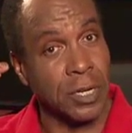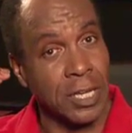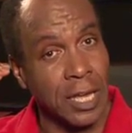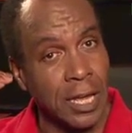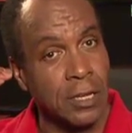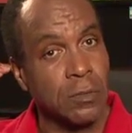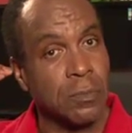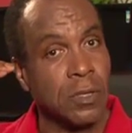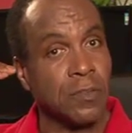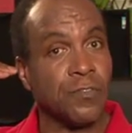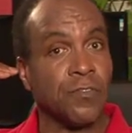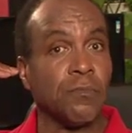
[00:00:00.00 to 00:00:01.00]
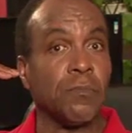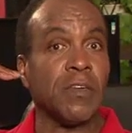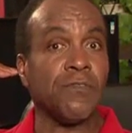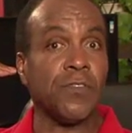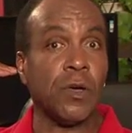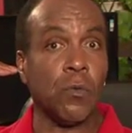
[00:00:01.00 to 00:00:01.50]
And again, you may
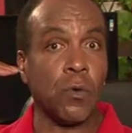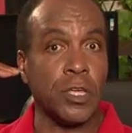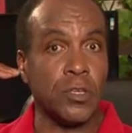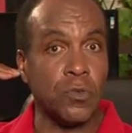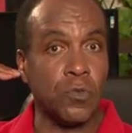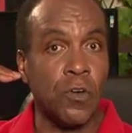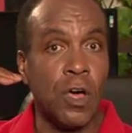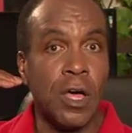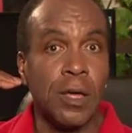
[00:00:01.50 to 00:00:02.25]
feel where you